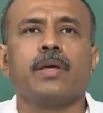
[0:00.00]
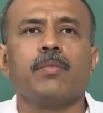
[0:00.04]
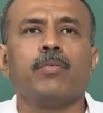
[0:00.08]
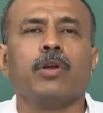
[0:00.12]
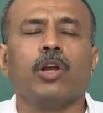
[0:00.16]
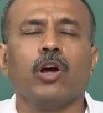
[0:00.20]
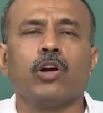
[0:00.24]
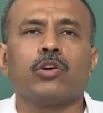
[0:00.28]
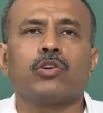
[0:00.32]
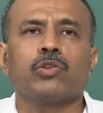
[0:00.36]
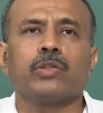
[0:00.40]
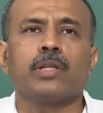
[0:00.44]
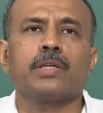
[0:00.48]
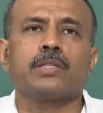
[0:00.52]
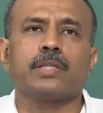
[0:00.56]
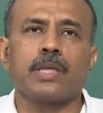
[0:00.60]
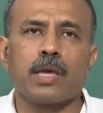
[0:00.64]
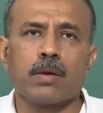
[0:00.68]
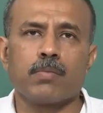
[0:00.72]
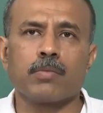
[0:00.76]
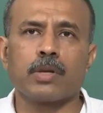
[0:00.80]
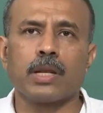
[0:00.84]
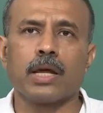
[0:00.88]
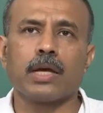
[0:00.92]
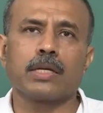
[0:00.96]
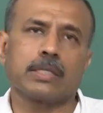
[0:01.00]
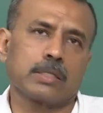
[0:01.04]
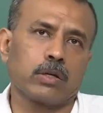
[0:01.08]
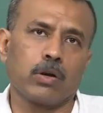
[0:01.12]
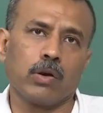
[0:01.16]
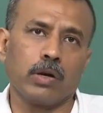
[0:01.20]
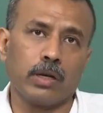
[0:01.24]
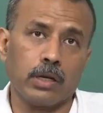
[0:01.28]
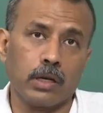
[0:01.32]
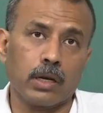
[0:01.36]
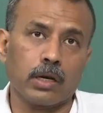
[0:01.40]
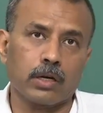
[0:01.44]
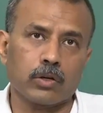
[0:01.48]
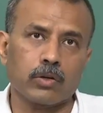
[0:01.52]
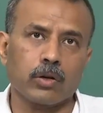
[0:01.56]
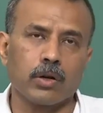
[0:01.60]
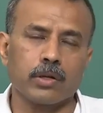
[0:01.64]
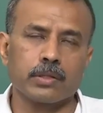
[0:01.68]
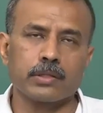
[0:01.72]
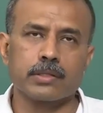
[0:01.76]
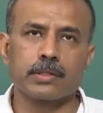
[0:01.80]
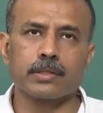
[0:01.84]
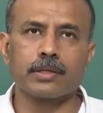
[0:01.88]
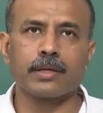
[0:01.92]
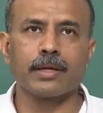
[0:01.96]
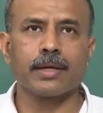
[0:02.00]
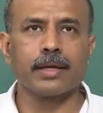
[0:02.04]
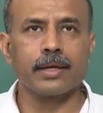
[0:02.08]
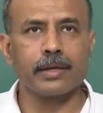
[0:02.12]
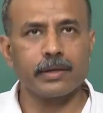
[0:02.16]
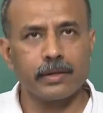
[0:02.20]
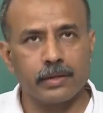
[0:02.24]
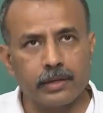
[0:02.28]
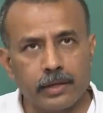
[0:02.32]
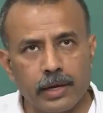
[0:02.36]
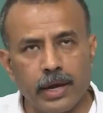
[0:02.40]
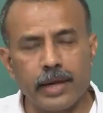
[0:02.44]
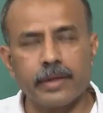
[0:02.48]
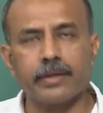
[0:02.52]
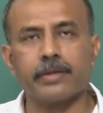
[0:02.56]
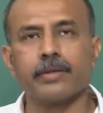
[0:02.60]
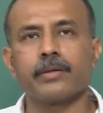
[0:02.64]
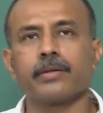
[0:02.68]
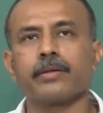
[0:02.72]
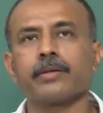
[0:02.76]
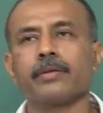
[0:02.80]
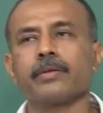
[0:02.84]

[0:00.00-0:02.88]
belong to the same class called electrons, yet